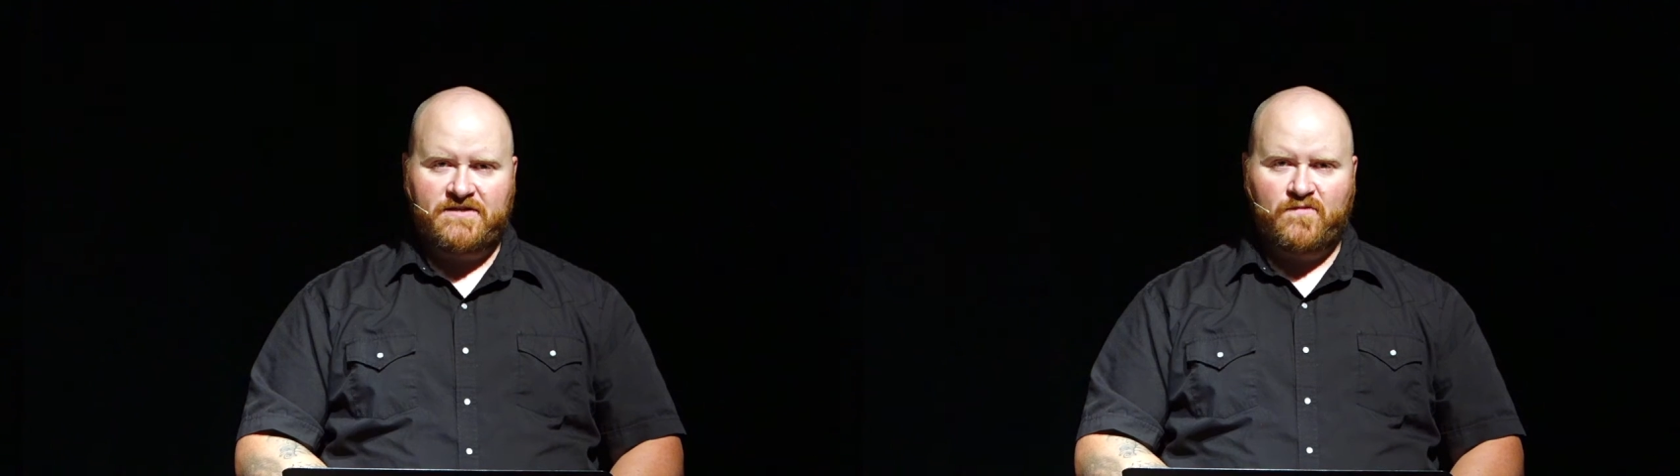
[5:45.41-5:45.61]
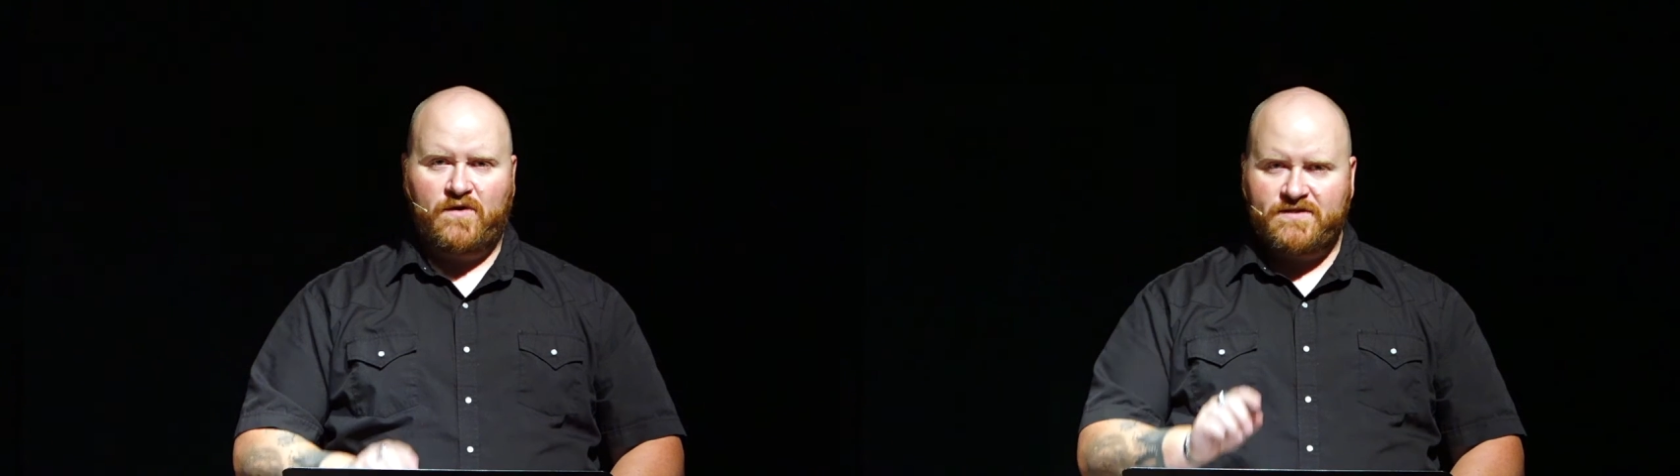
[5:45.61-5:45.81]

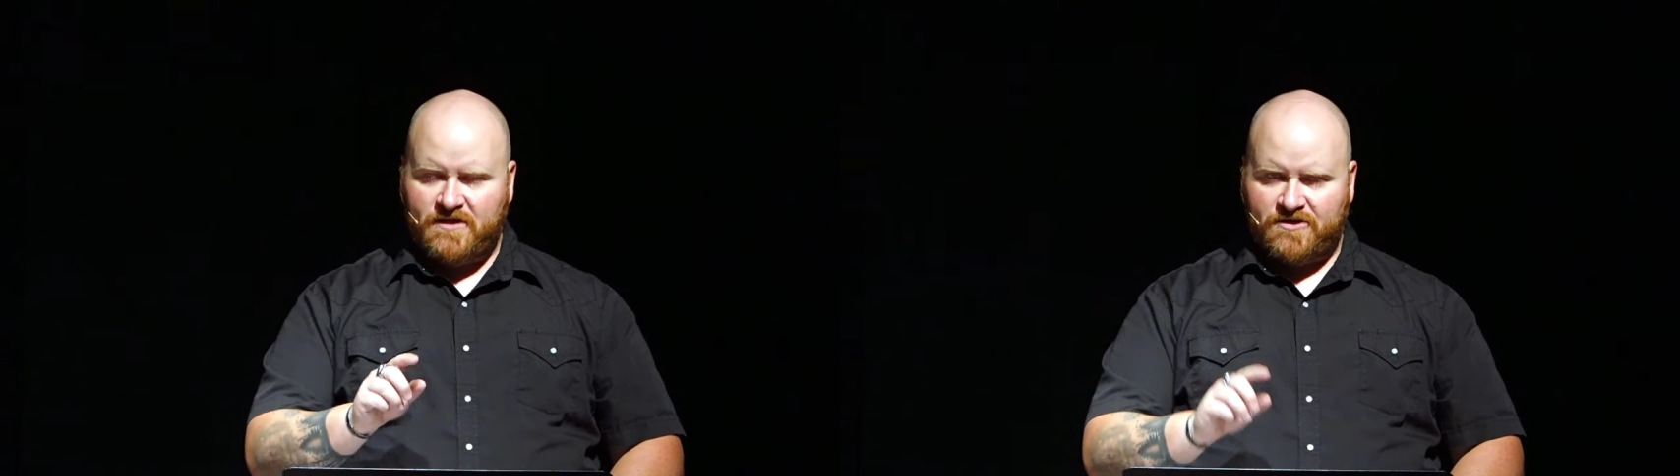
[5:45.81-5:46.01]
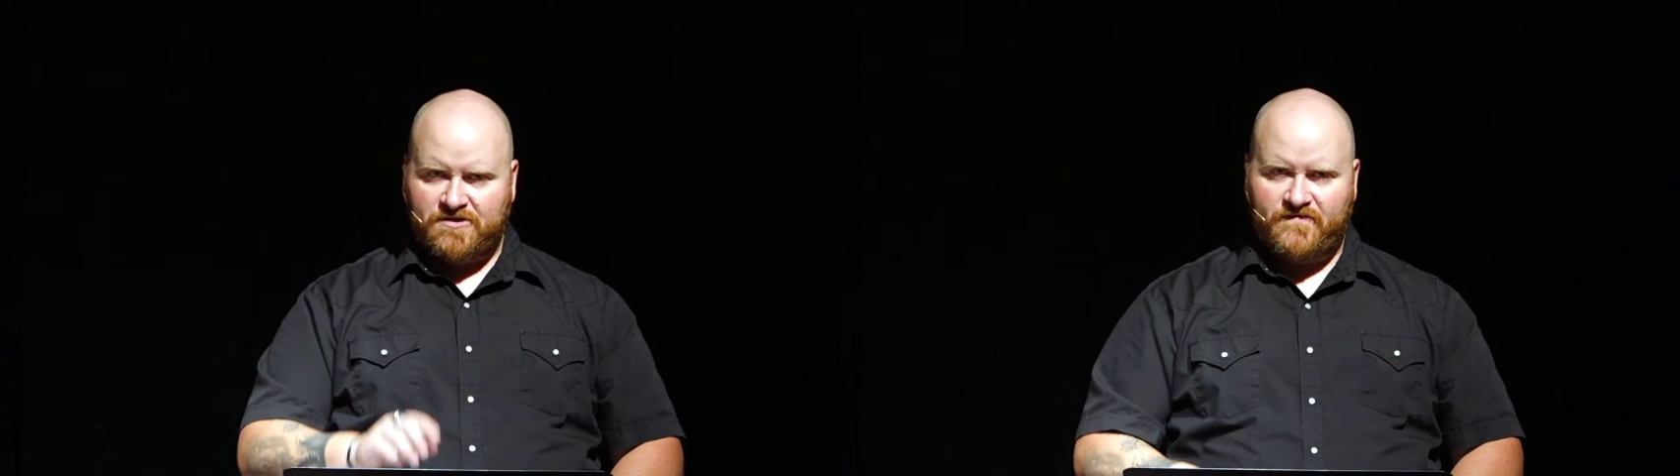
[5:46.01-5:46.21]
that one
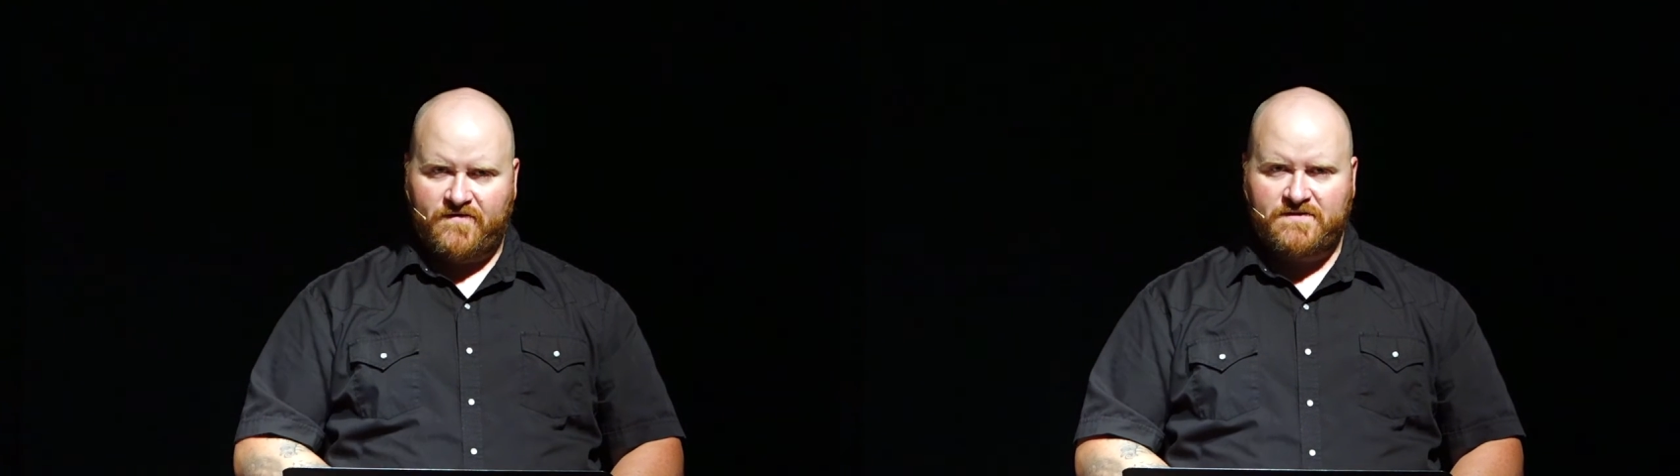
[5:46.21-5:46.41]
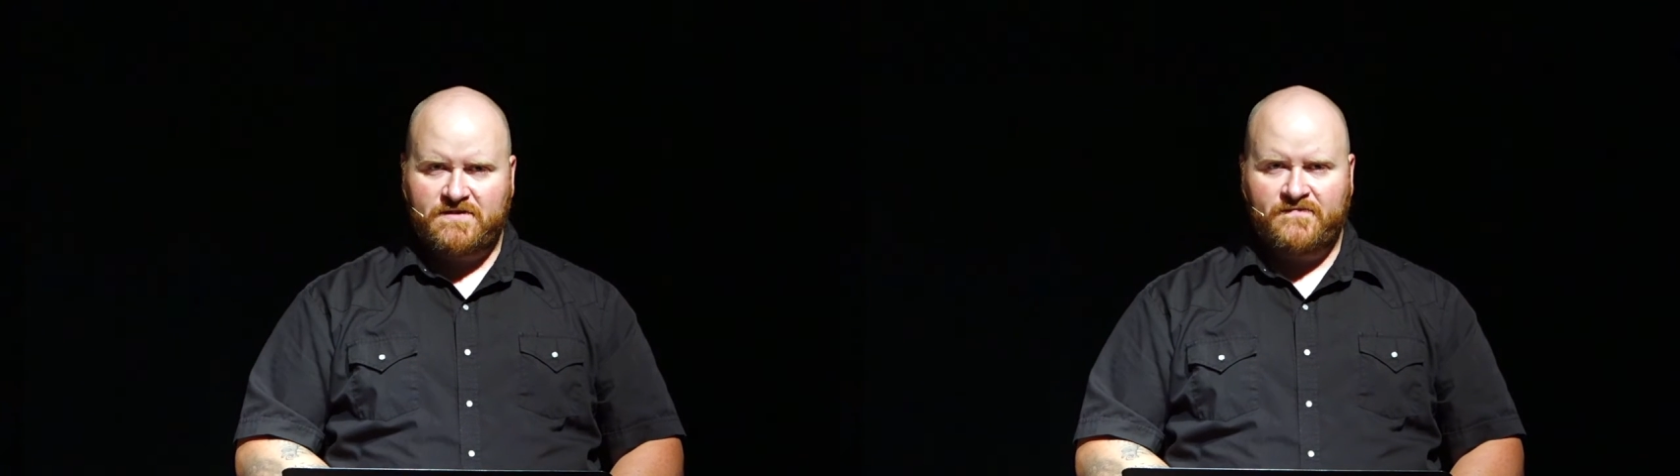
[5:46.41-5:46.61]
section of
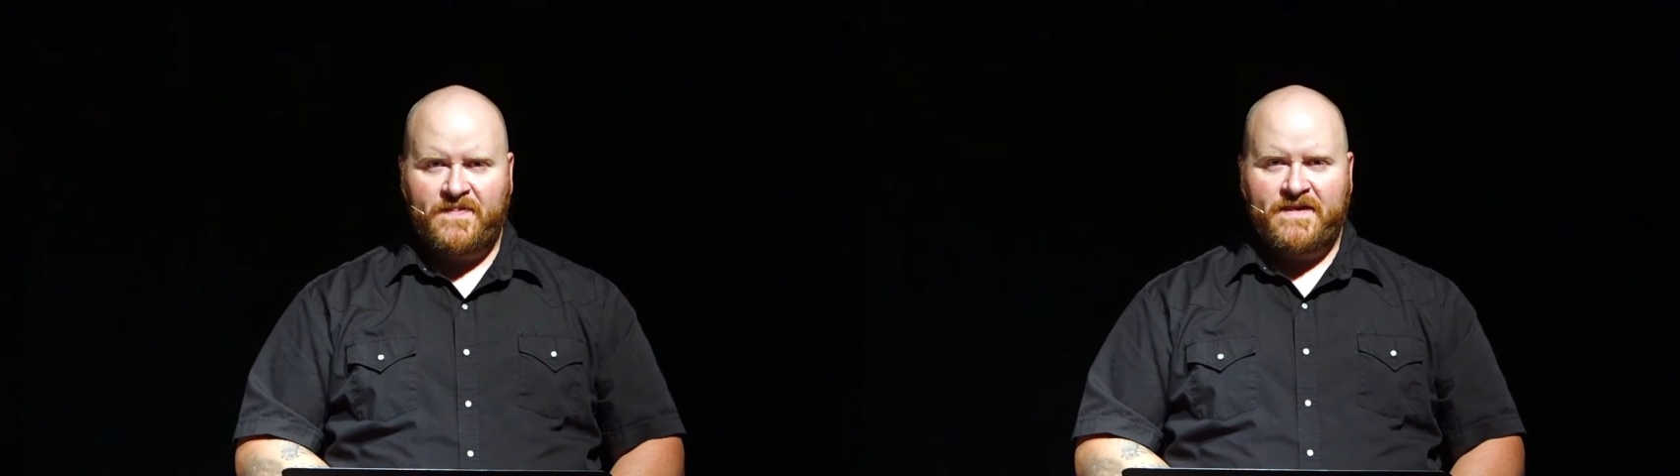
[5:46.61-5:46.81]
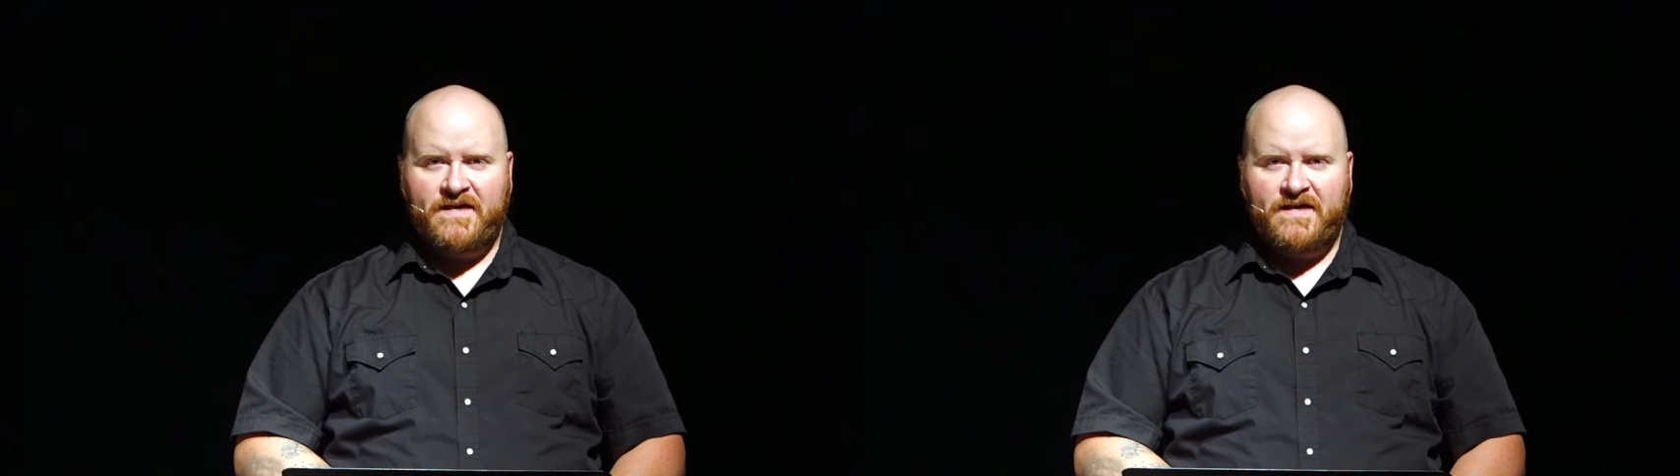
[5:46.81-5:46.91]
verses.